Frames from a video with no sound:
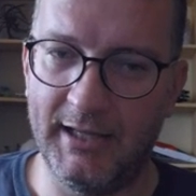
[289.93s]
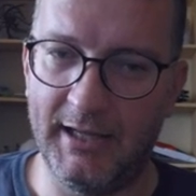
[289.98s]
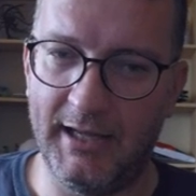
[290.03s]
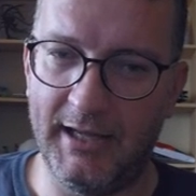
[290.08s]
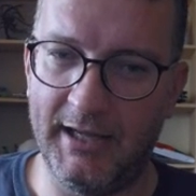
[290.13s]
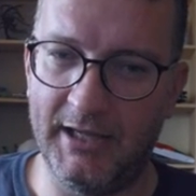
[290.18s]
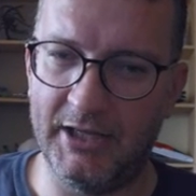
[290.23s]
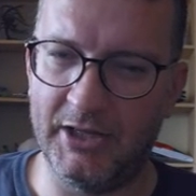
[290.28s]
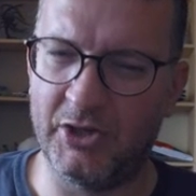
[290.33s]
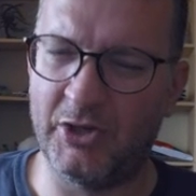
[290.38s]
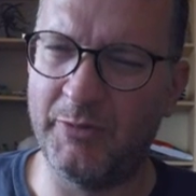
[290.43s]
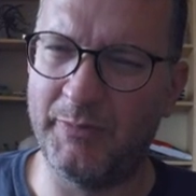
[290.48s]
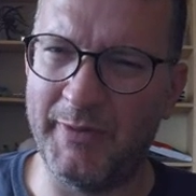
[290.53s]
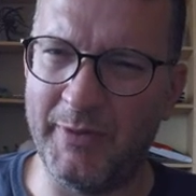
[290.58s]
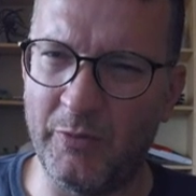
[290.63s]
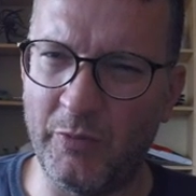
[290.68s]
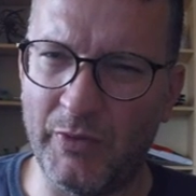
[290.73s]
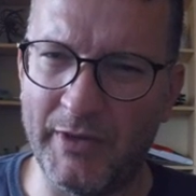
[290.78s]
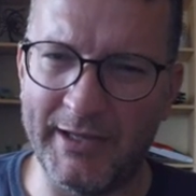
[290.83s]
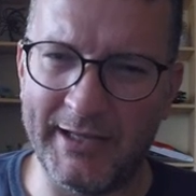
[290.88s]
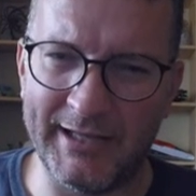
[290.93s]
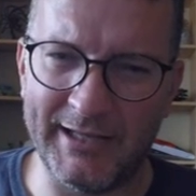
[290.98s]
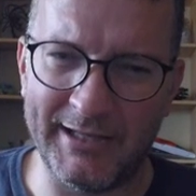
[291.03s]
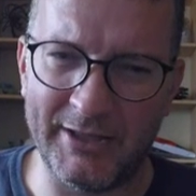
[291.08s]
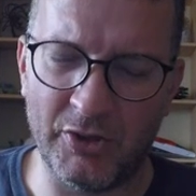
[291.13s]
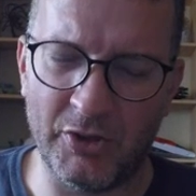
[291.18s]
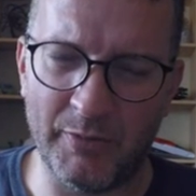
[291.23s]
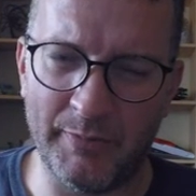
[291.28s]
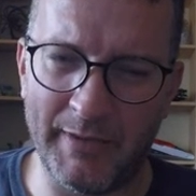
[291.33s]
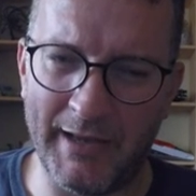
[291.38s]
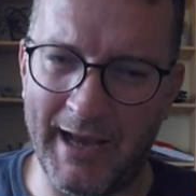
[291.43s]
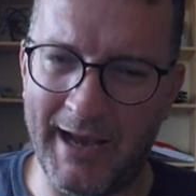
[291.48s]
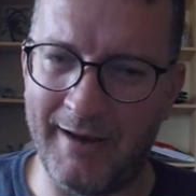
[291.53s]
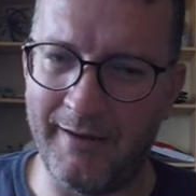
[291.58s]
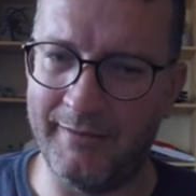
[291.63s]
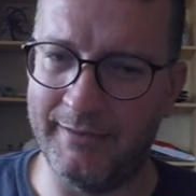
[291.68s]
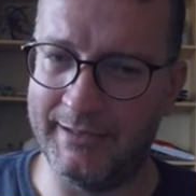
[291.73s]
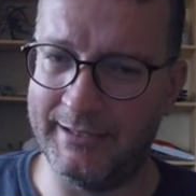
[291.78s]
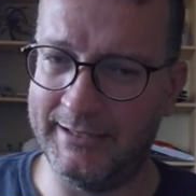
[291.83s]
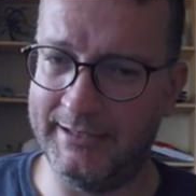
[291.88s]
It could be weekly, it could be
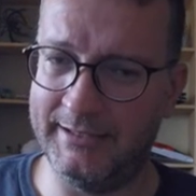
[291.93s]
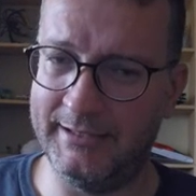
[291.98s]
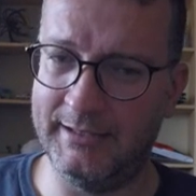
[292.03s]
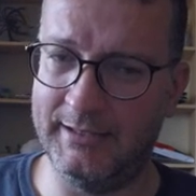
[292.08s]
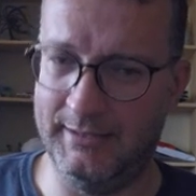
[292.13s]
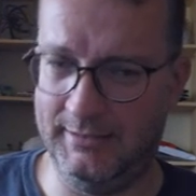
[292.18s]
hourly.